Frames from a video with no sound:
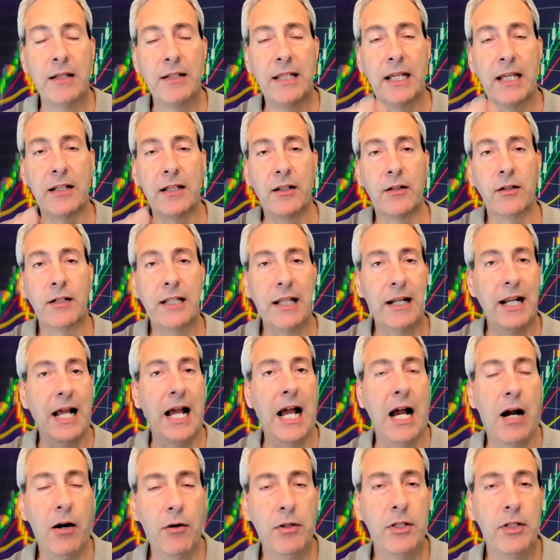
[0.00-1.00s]
Take a look at
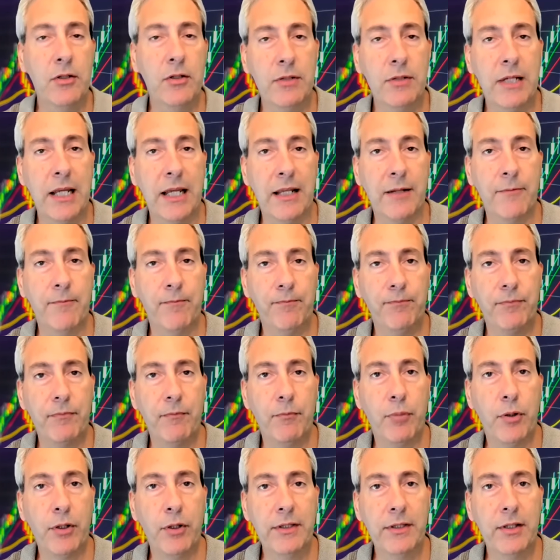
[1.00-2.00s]
how you can
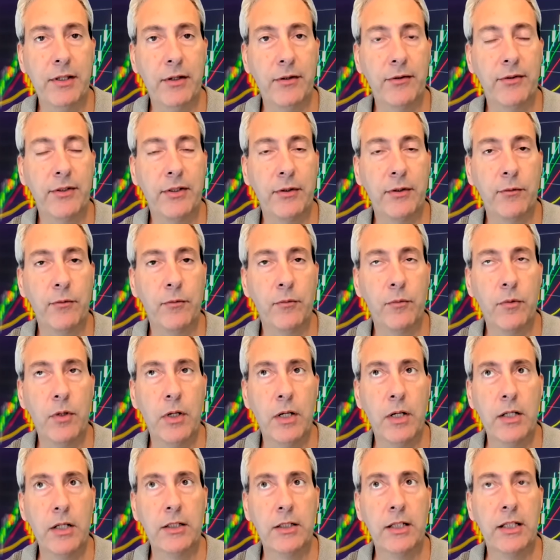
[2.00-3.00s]
put those to
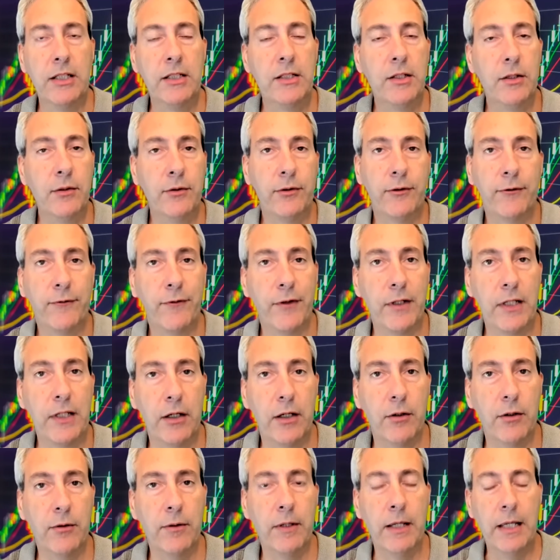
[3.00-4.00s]
use for
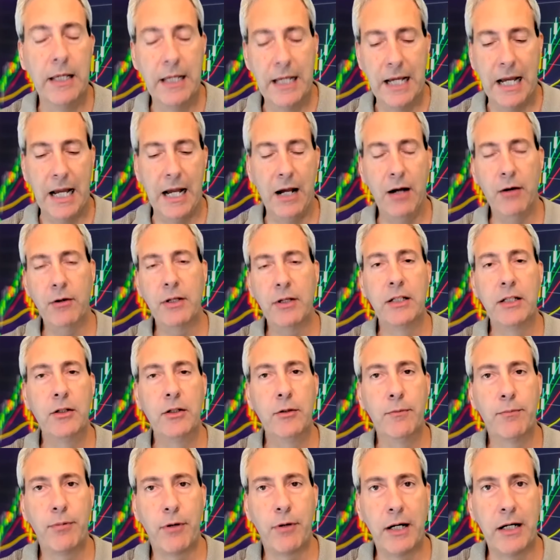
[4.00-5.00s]
you. How can
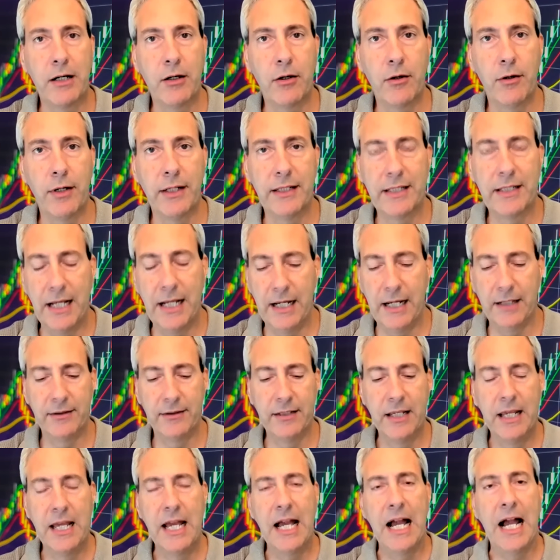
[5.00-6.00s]
you prioritize?
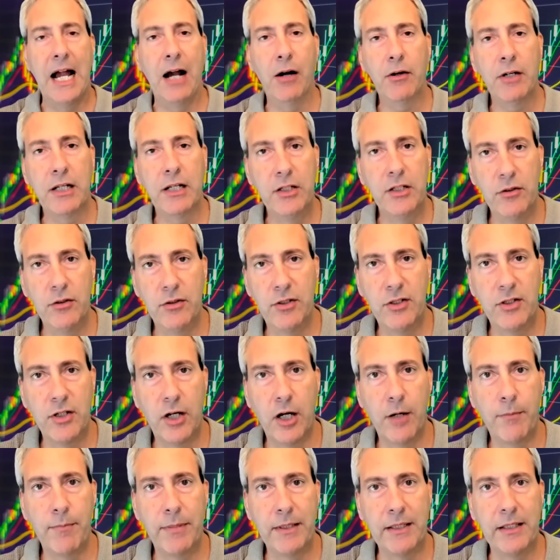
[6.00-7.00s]
How can you
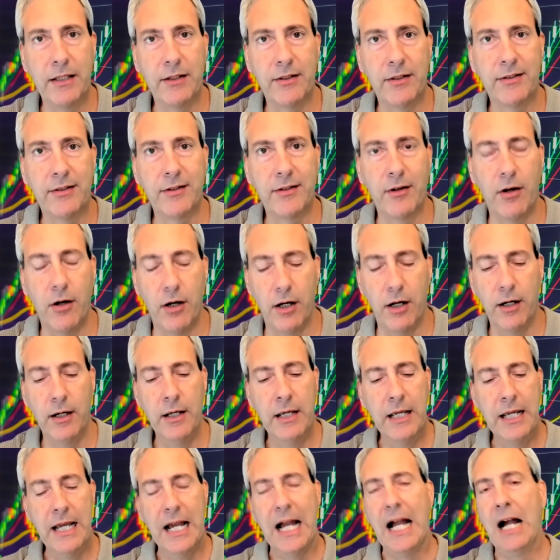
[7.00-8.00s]
sharpen the saw?
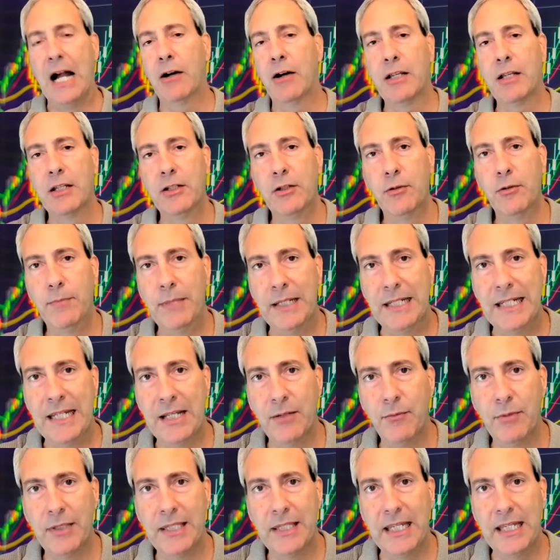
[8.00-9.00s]
How can you
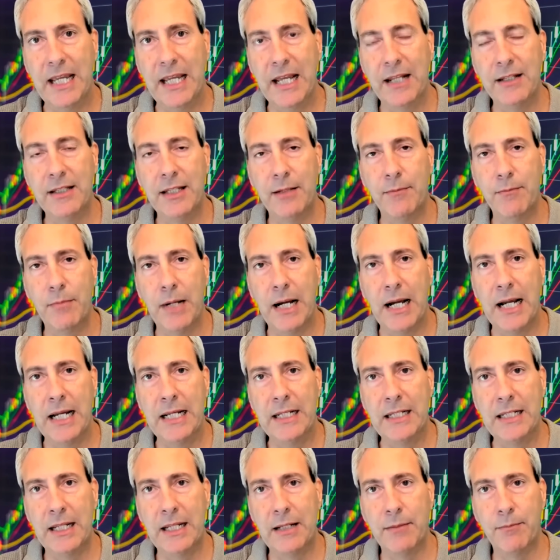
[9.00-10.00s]
begin with the end in
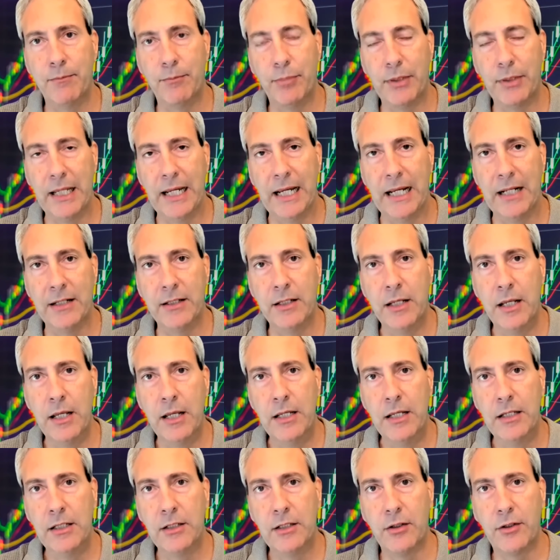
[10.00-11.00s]
mind and plan
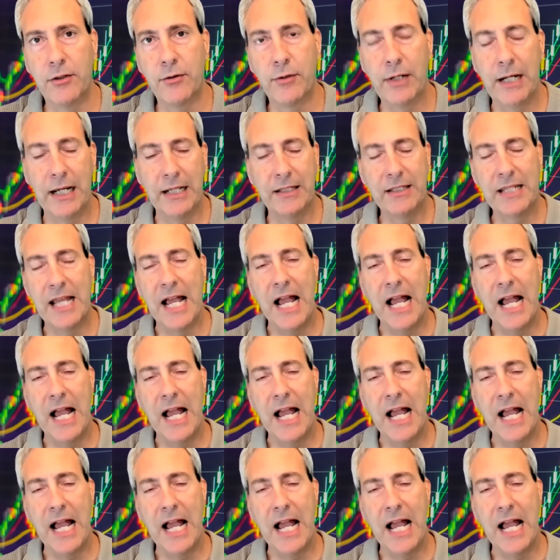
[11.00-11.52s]
your trade?